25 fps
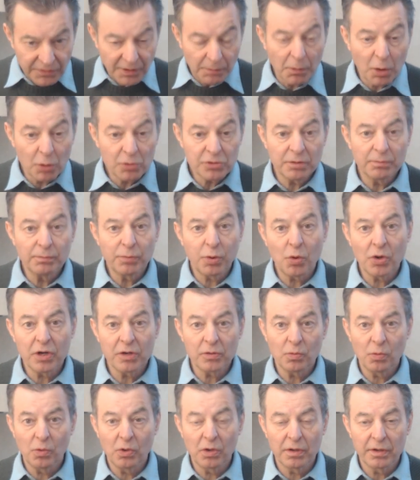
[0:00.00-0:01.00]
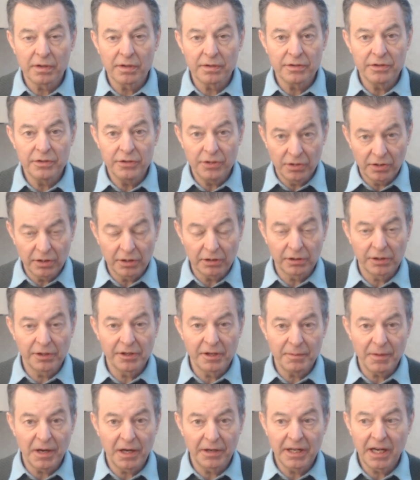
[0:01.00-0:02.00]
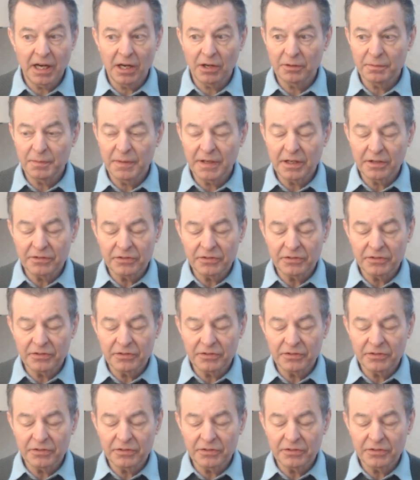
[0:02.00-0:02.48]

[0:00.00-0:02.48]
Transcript: the most important word you can learn about health,